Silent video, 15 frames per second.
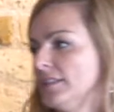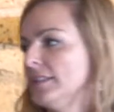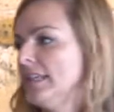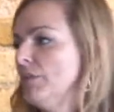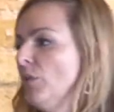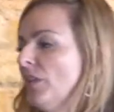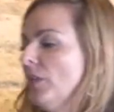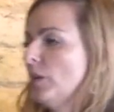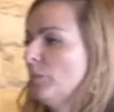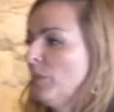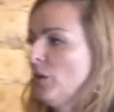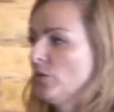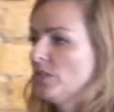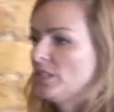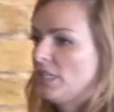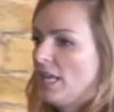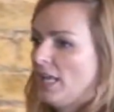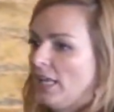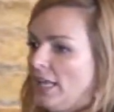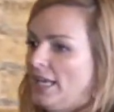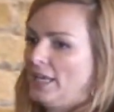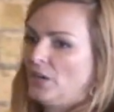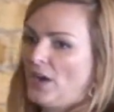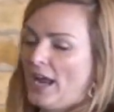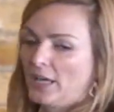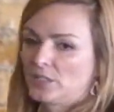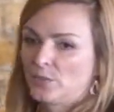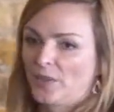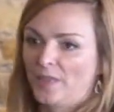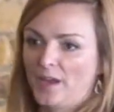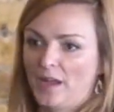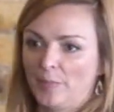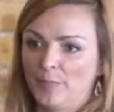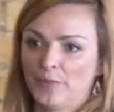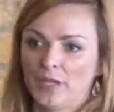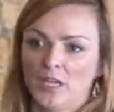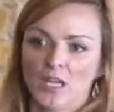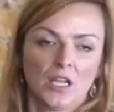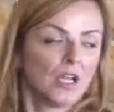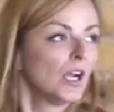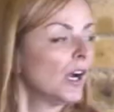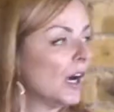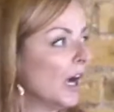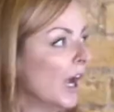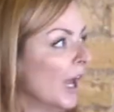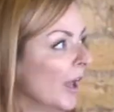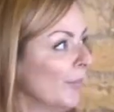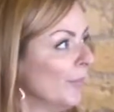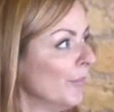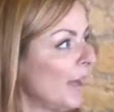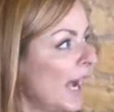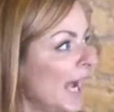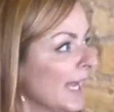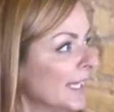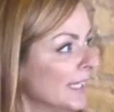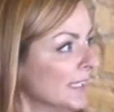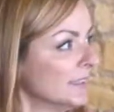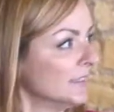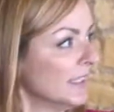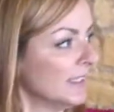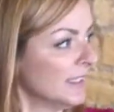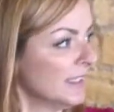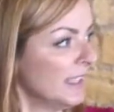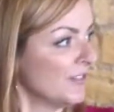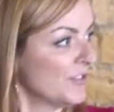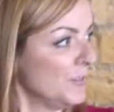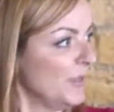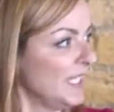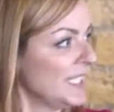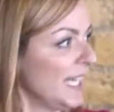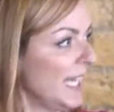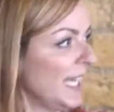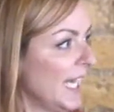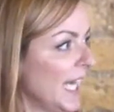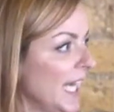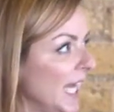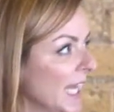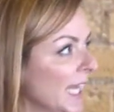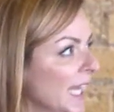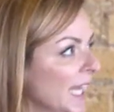see what they're posting and interact with them. It gives me data.